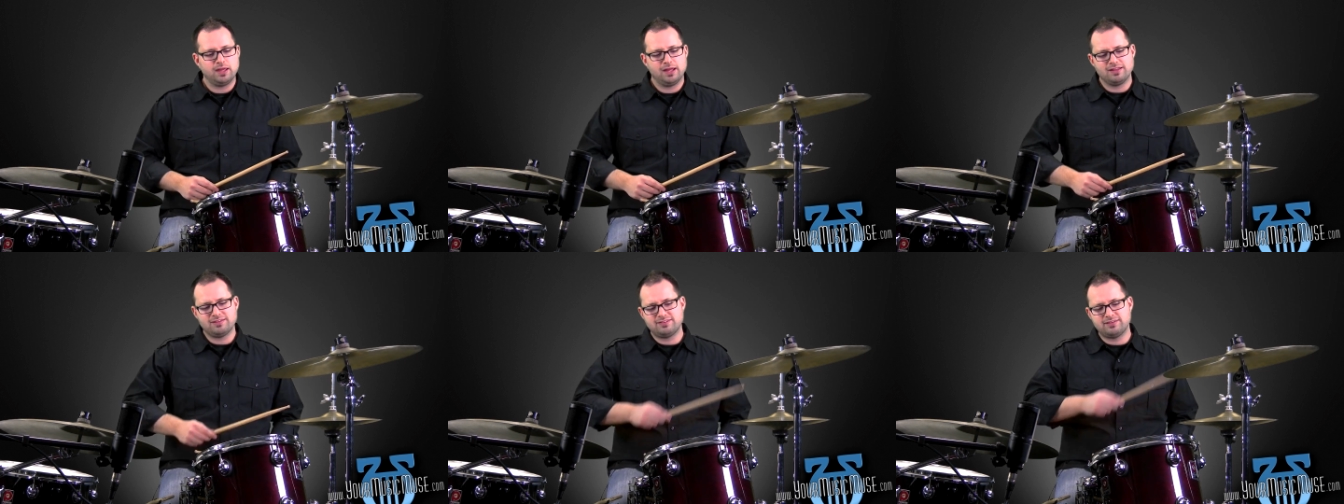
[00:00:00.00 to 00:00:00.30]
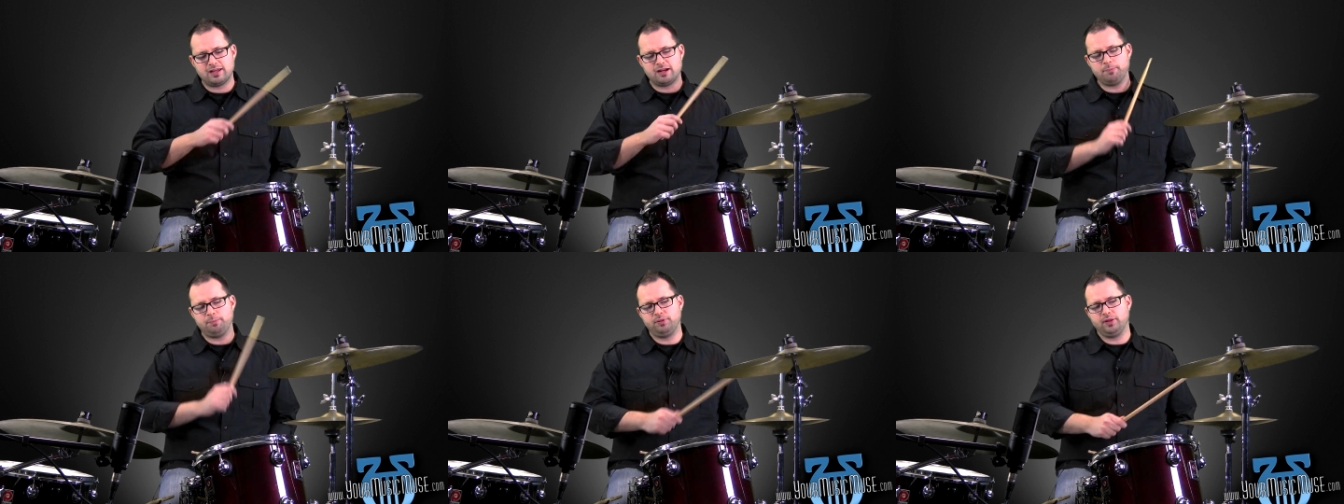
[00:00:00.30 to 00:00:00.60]

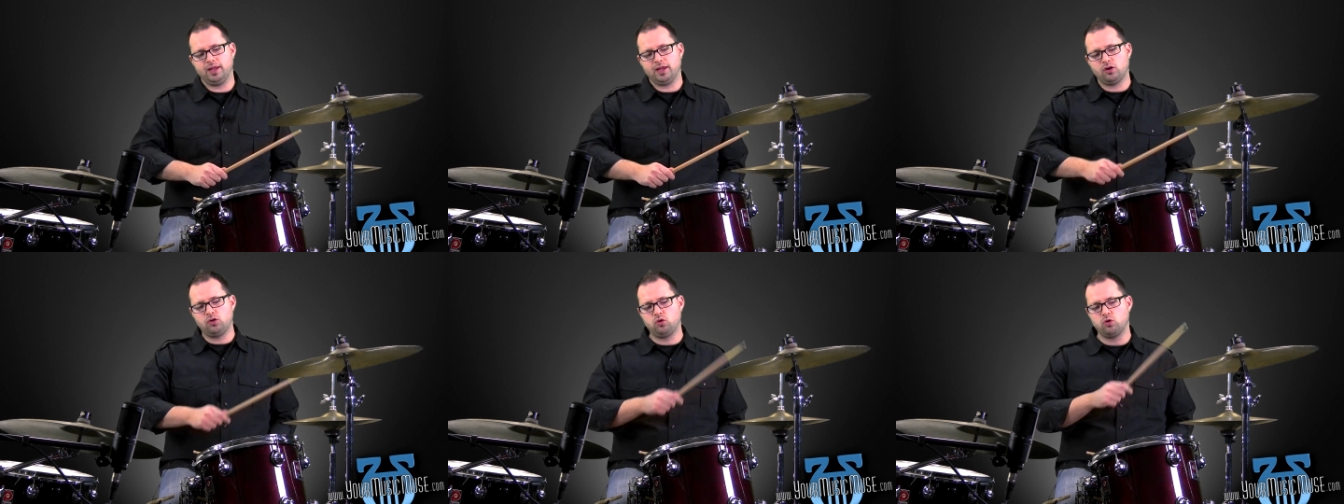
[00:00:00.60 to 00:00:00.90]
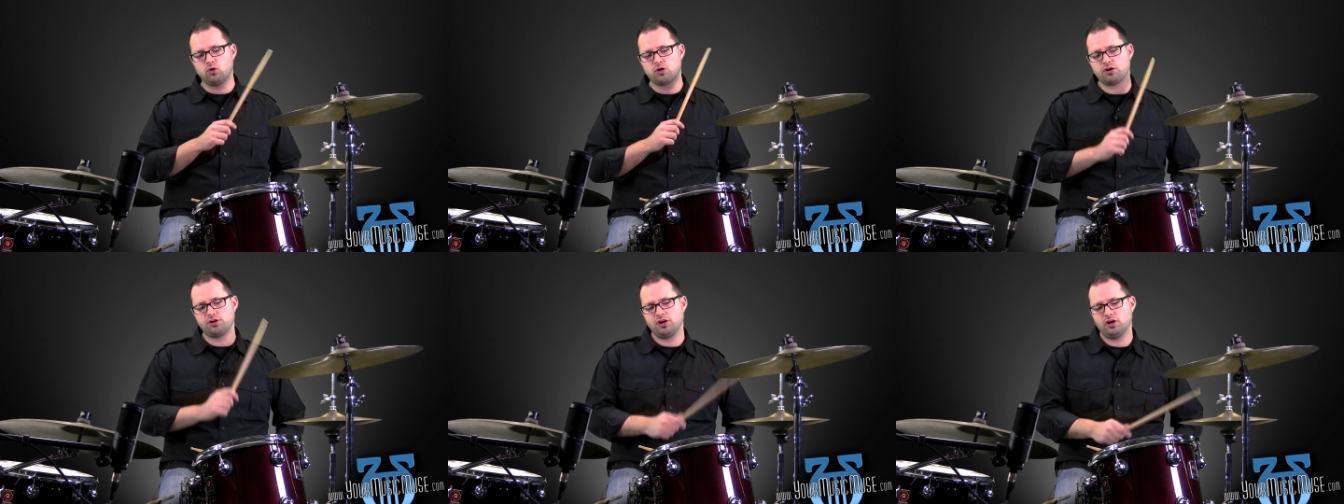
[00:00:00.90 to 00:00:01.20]
instead of playing
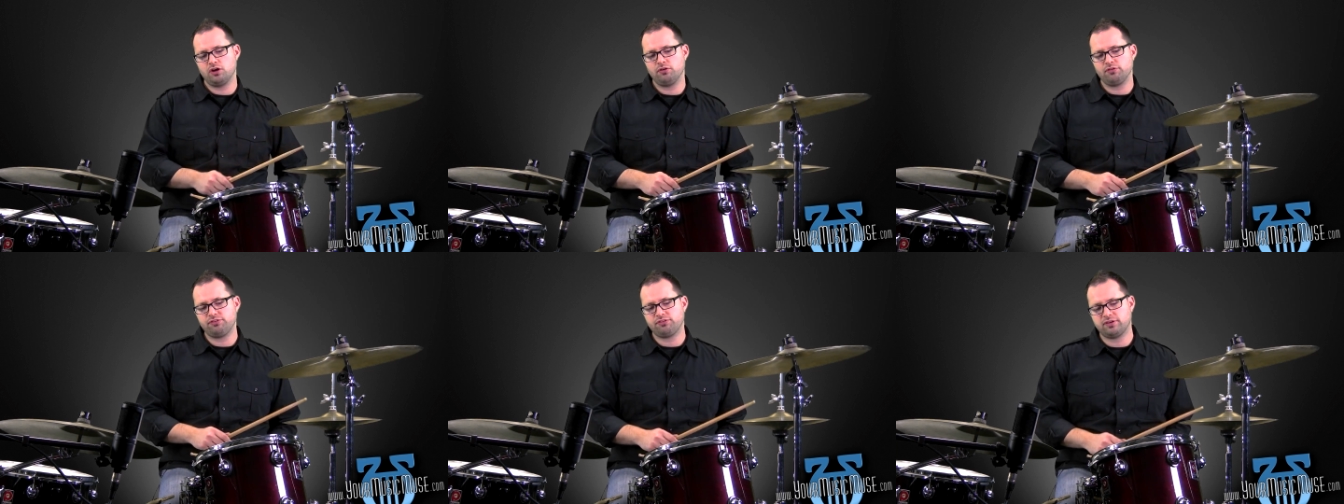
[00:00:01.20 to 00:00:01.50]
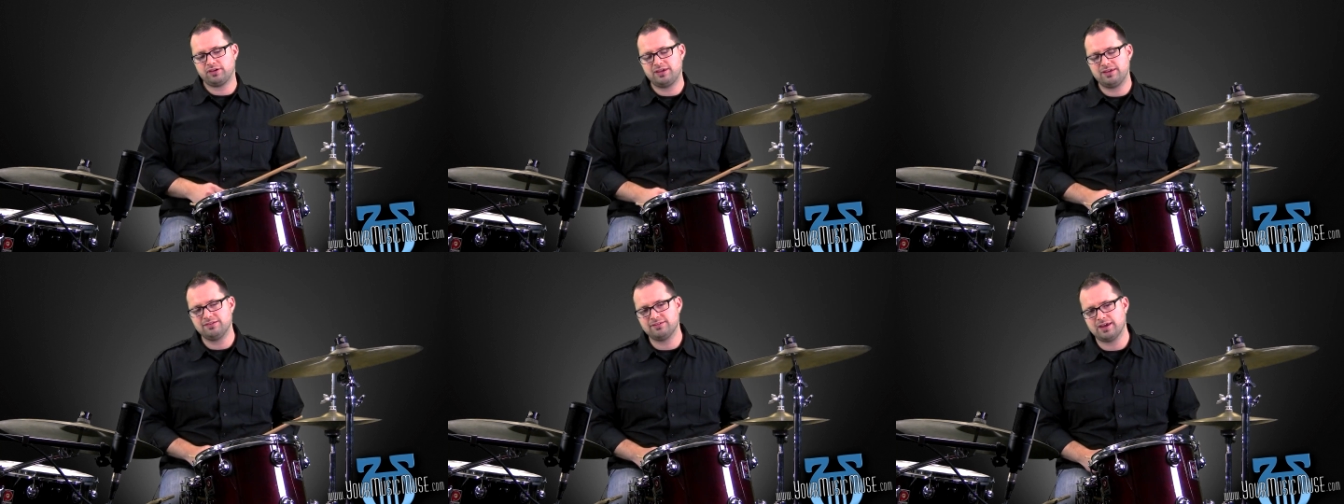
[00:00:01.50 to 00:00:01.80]
quarter notes,
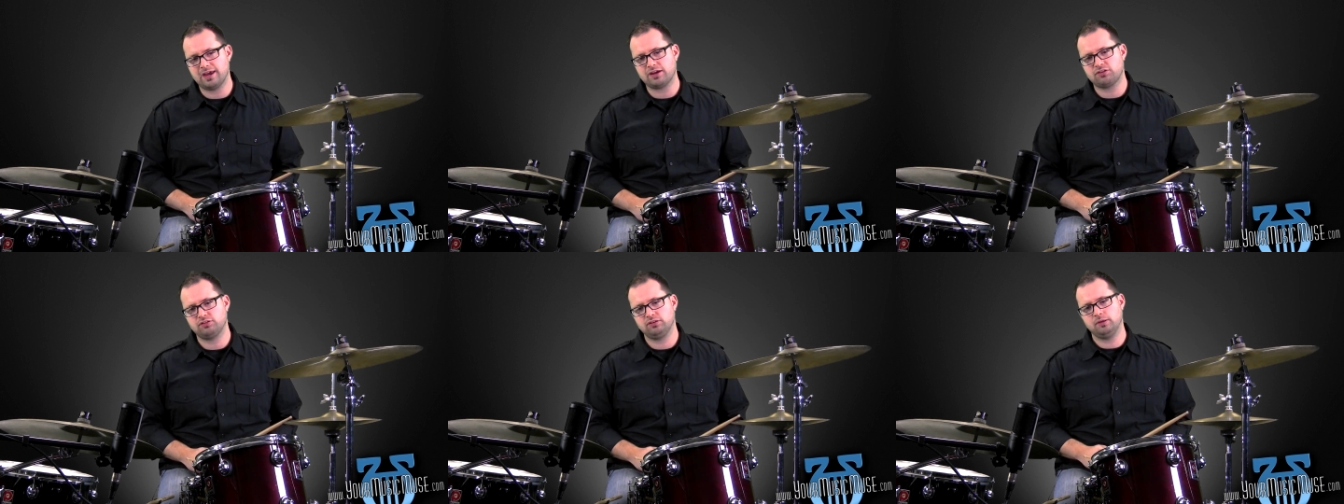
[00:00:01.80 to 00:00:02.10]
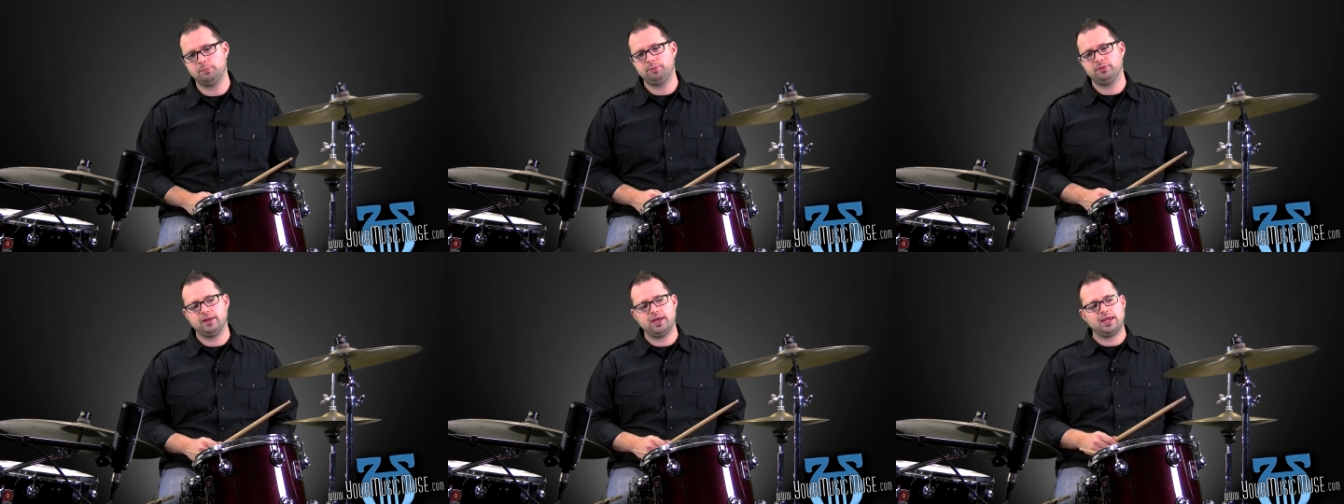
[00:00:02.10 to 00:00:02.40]
he's
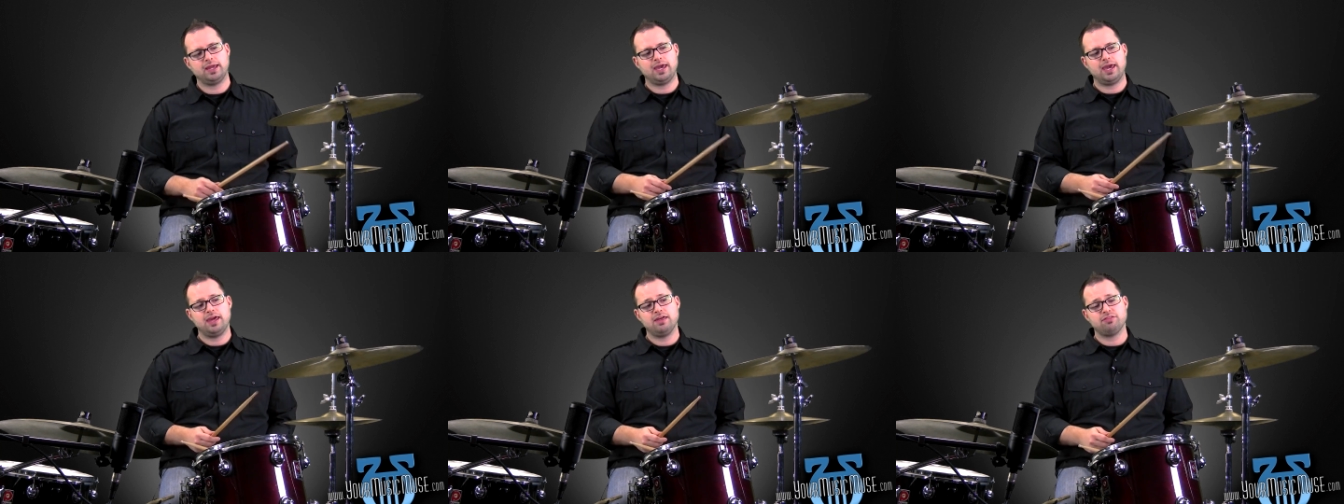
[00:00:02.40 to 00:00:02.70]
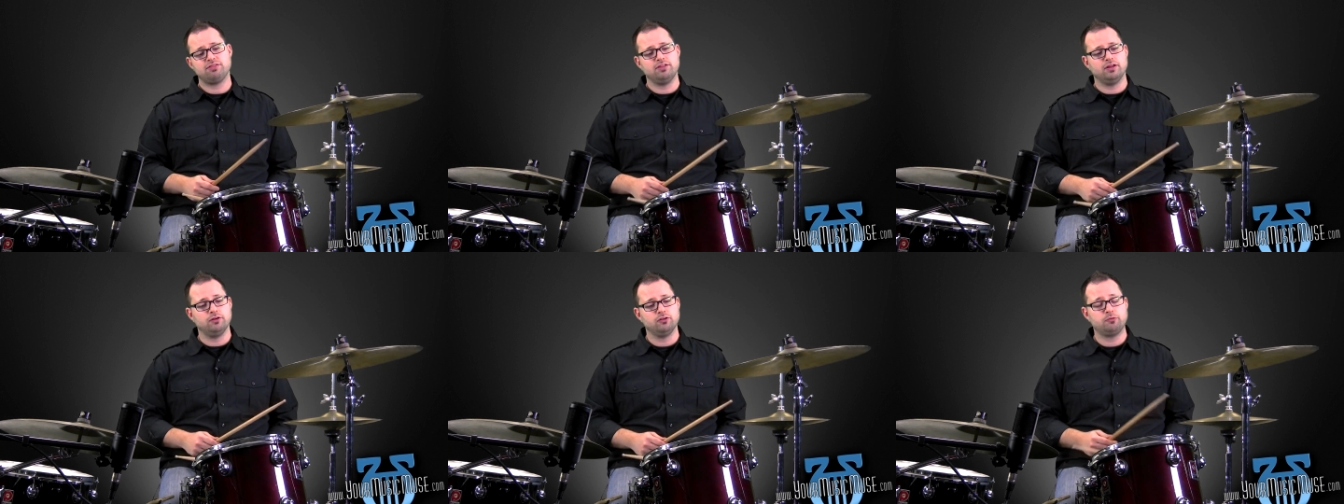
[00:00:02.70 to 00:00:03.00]
actually playing
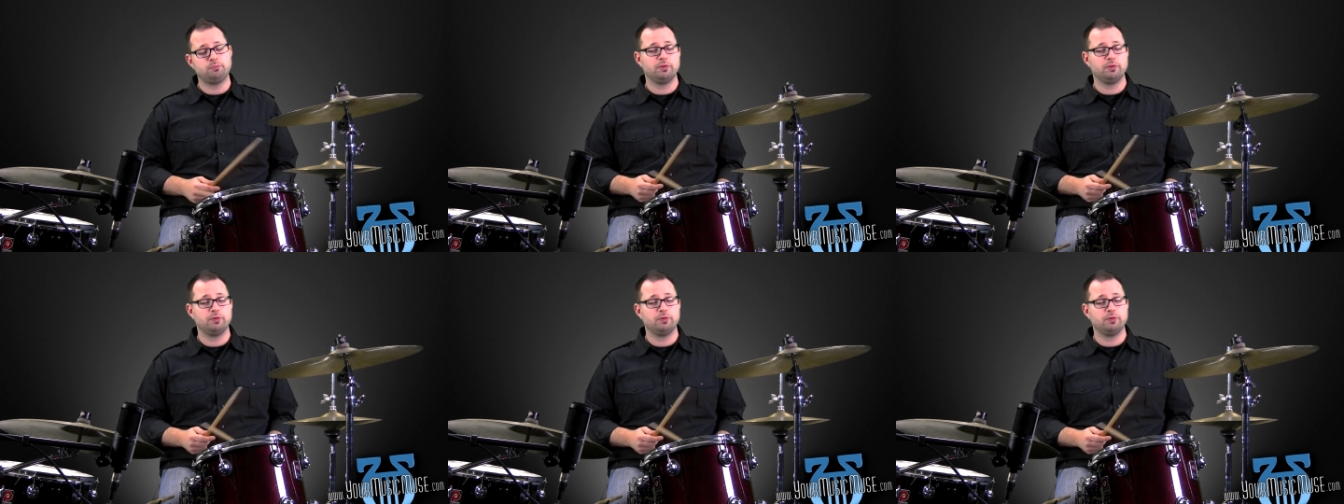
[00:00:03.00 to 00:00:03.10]
eighth notes.